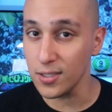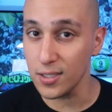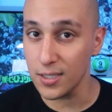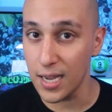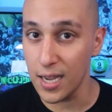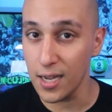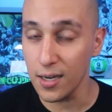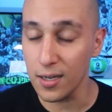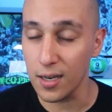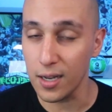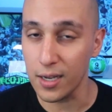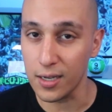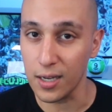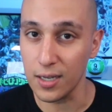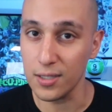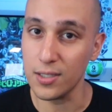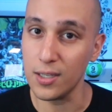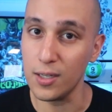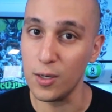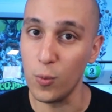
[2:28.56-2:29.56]
a stand, like
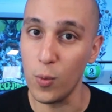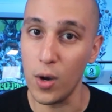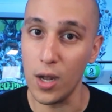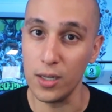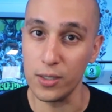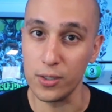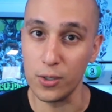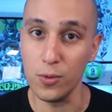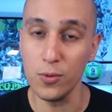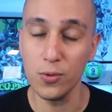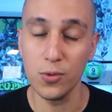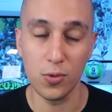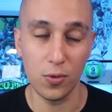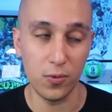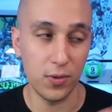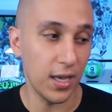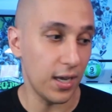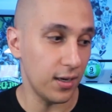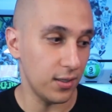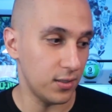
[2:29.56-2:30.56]
I said a while ago,
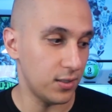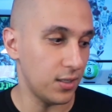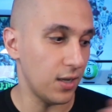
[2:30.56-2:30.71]
so that is